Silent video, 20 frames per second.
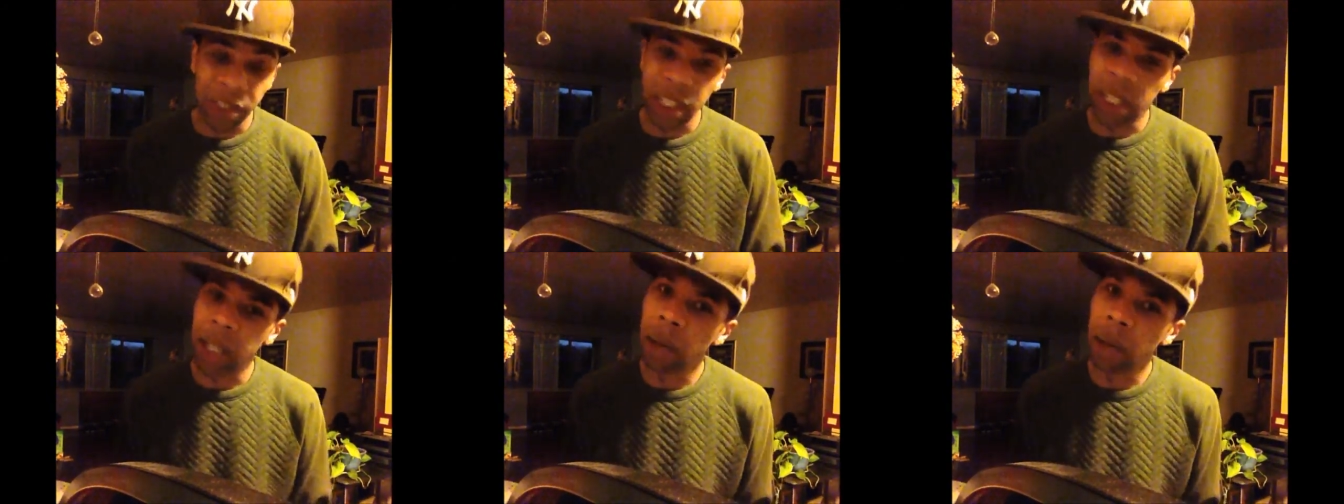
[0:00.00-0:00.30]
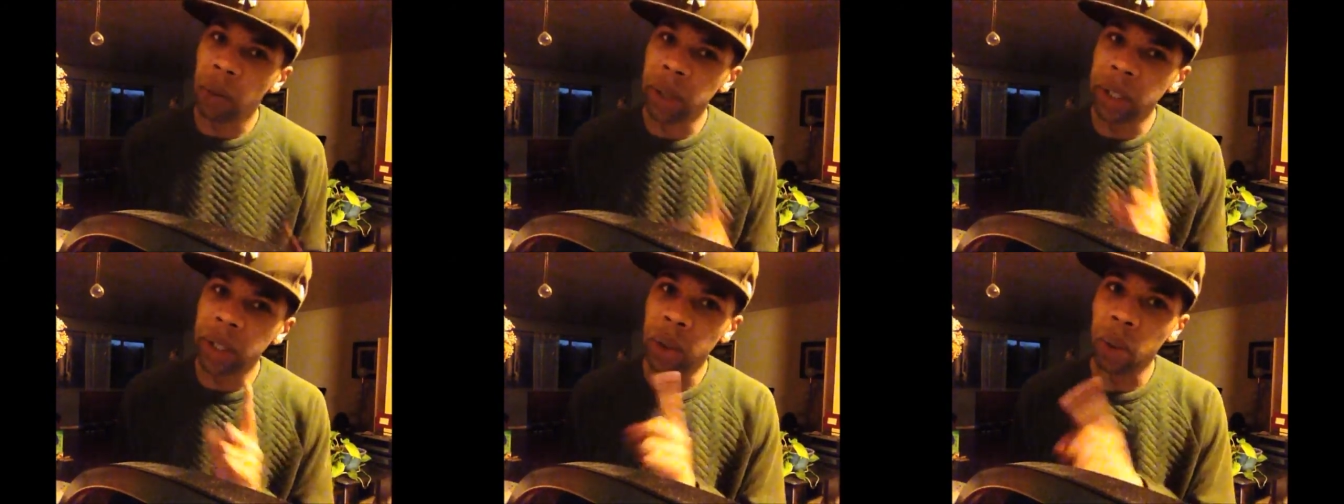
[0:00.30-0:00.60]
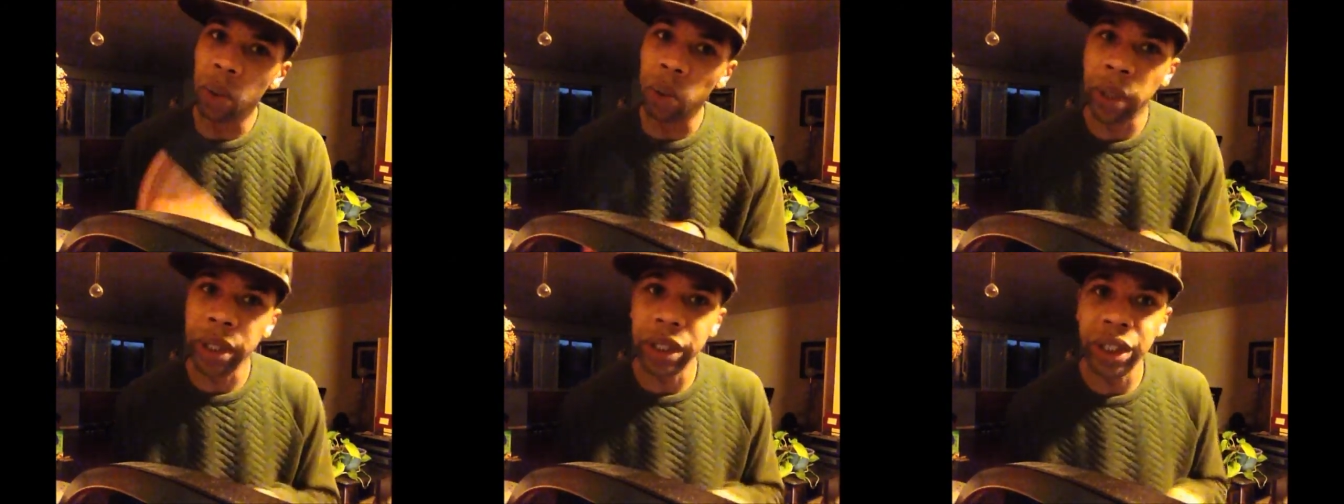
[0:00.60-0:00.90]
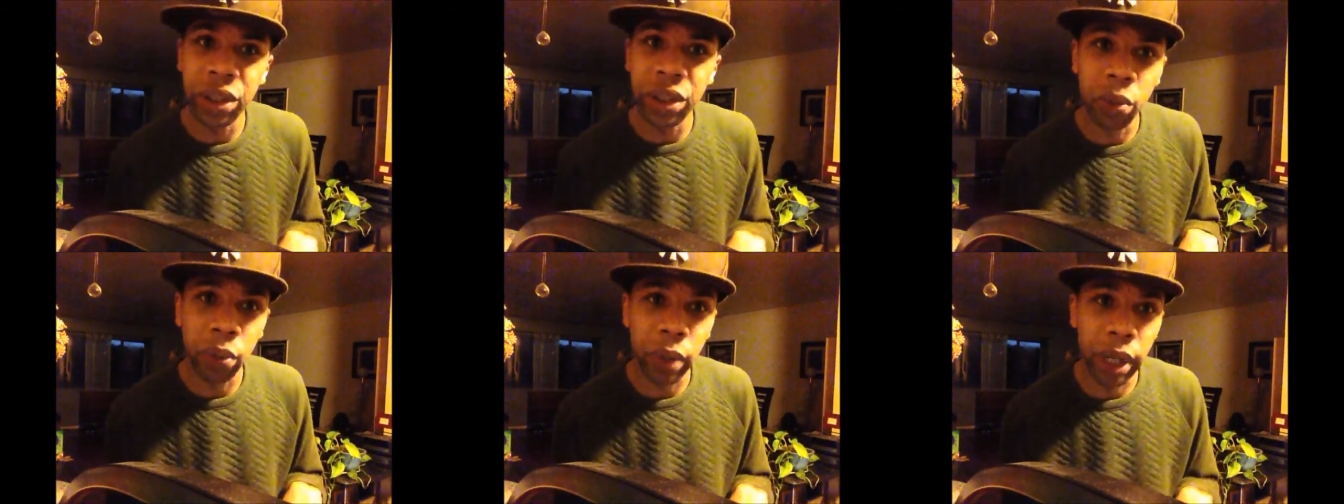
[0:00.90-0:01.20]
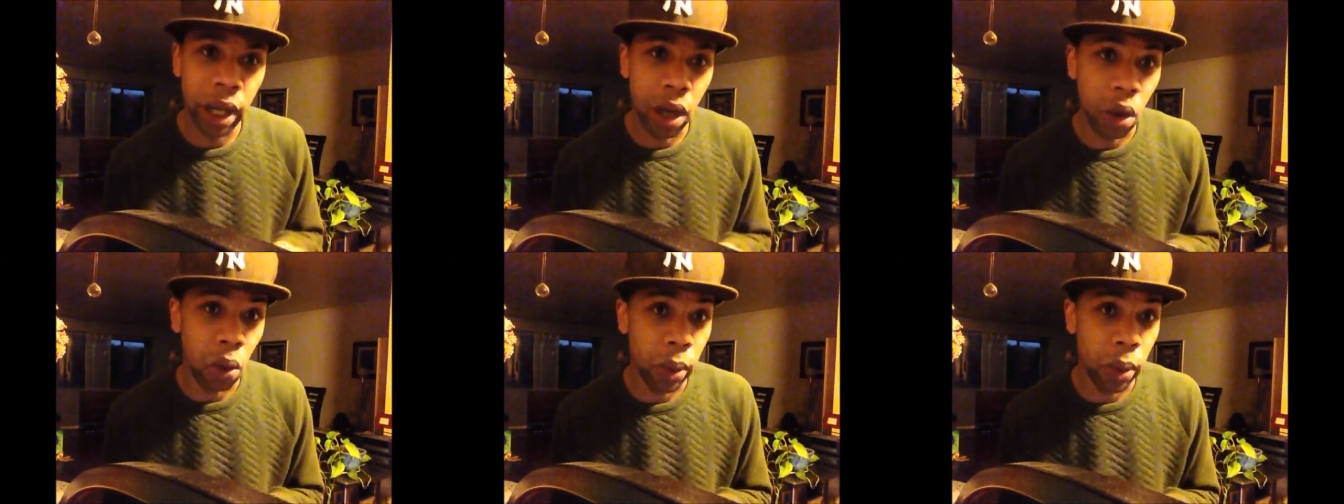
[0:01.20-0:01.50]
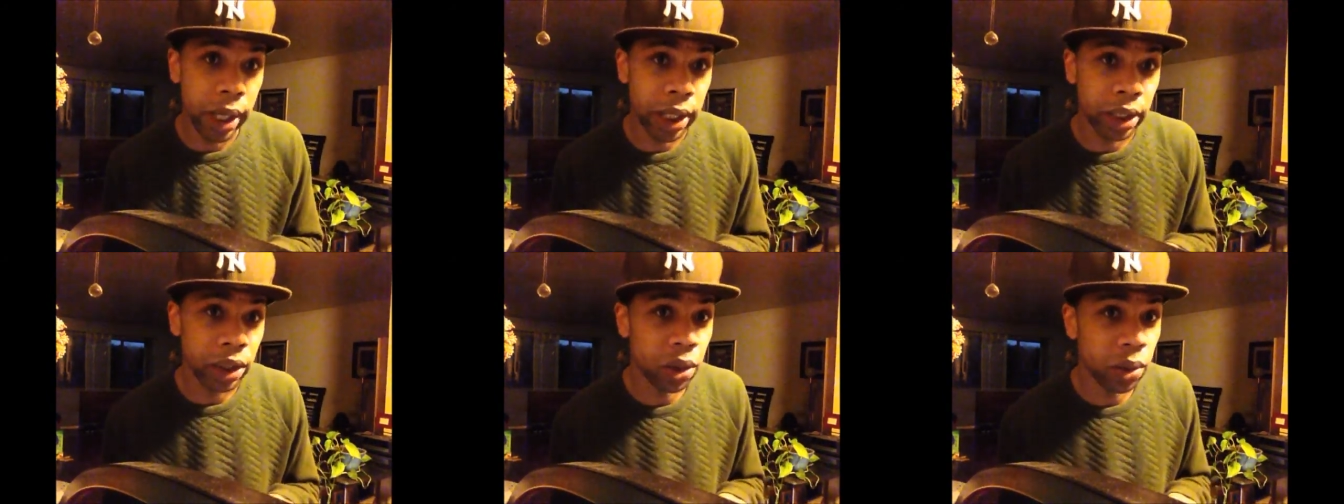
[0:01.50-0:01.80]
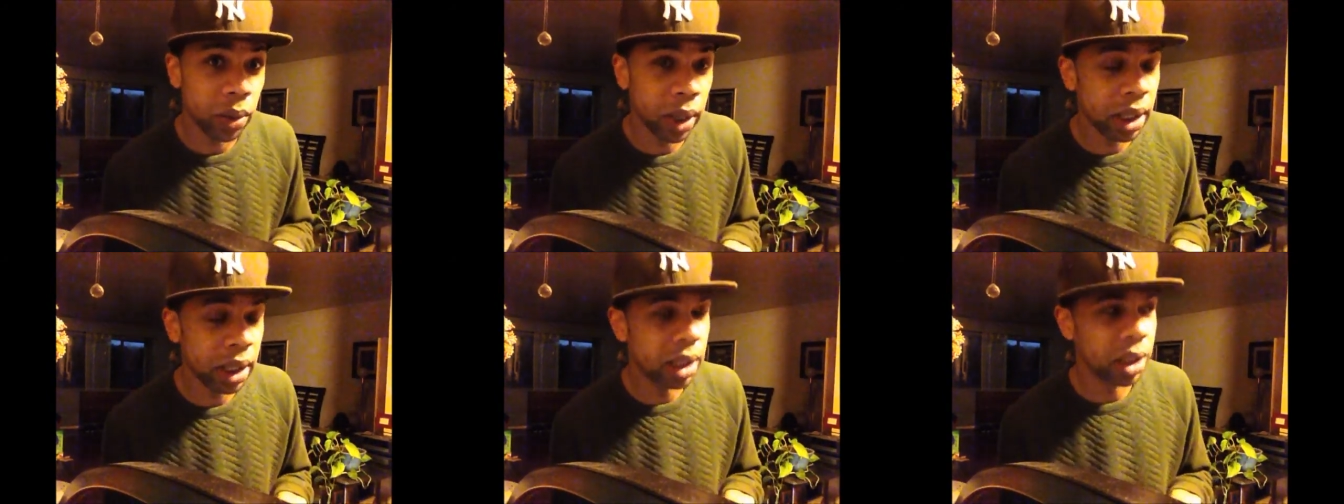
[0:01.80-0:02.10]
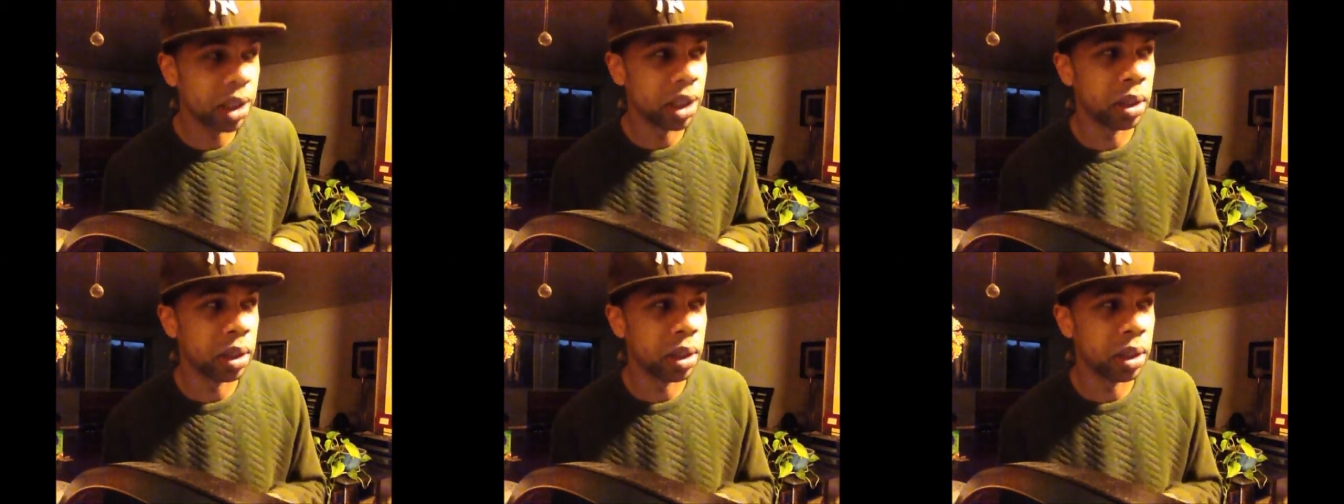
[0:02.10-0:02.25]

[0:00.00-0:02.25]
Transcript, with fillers: And I wonder where she went away to. I think